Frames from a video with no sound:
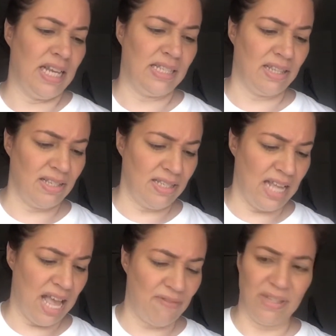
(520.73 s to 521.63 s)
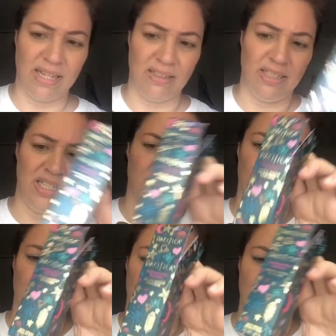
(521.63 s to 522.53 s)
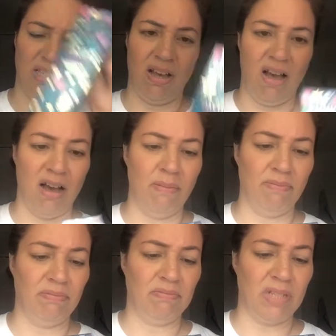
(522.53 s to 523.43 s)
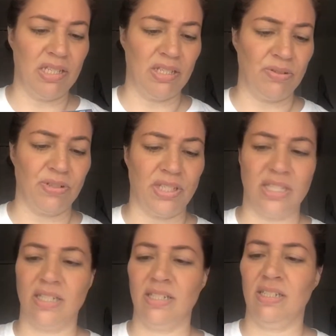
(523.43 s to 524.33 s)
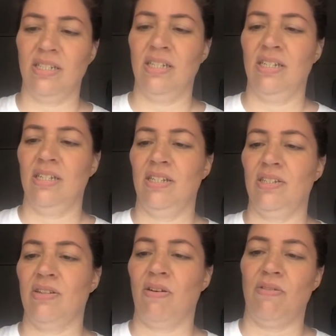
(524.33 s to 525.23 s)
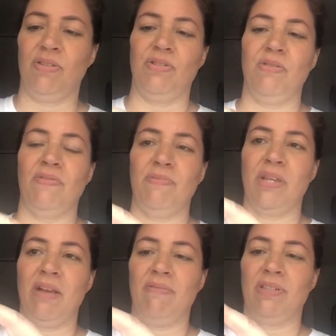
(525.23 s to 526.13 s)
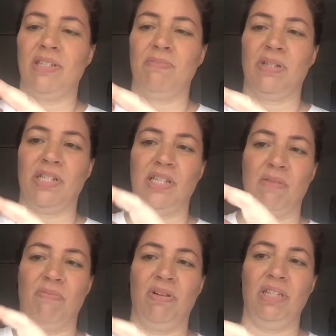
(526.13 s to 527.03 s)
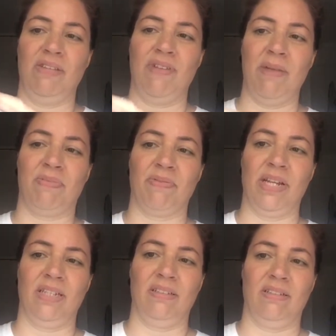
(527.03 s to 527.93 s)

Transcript: It doesn't have like a lid to put on top. That's interesting. So you do have to be careful with this because it will evaporate.